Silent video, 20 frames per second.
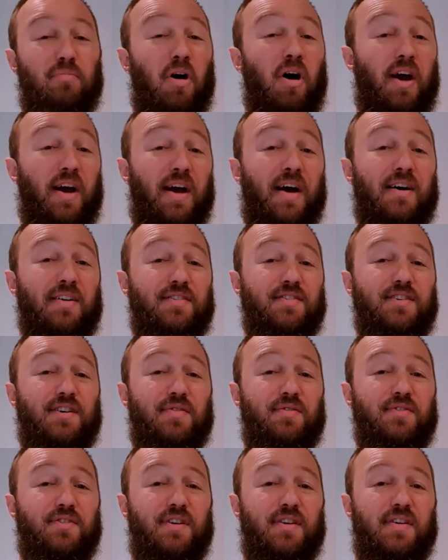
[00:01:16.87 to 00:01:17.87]
my hard
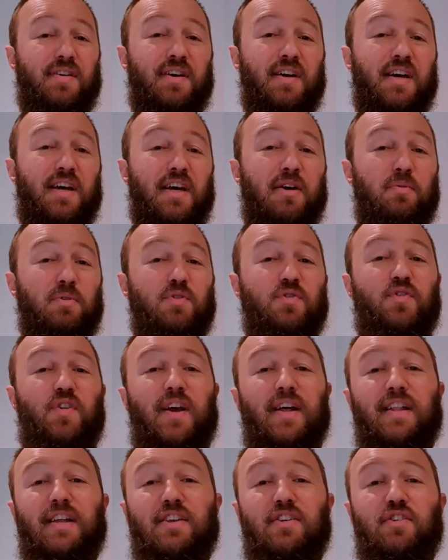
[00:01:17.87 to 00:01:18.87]
seltzer, it was
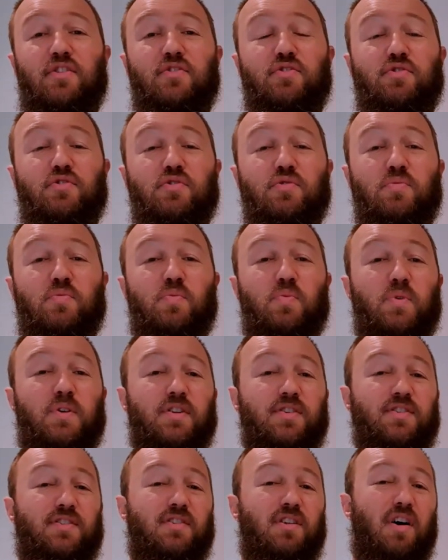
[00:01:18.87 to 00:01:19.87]
fairly neutral with
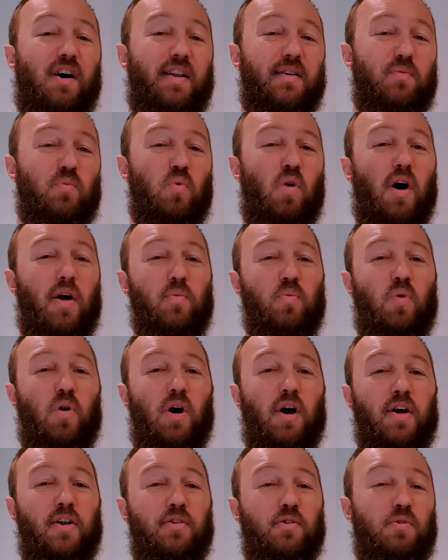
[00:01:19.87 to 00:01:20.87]
a slight white
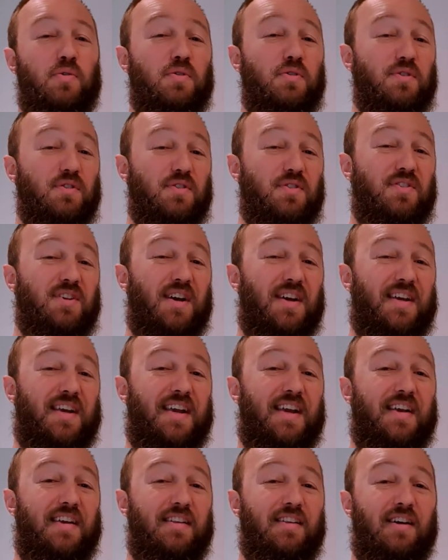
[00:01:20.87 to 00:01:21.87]
wine or
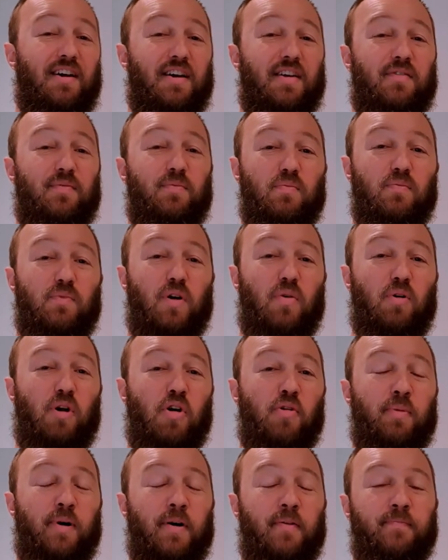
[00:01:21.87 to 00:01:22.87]
sake-like
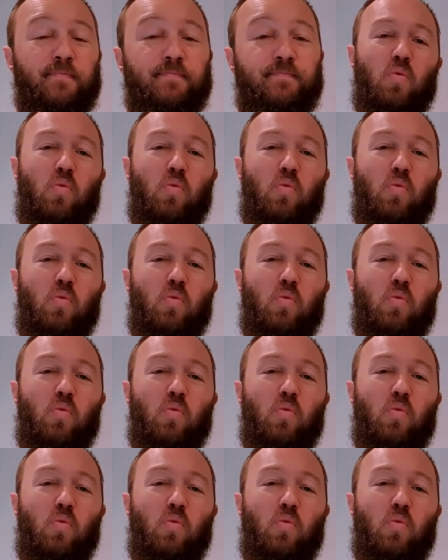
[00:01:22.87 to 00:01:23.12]
aroma.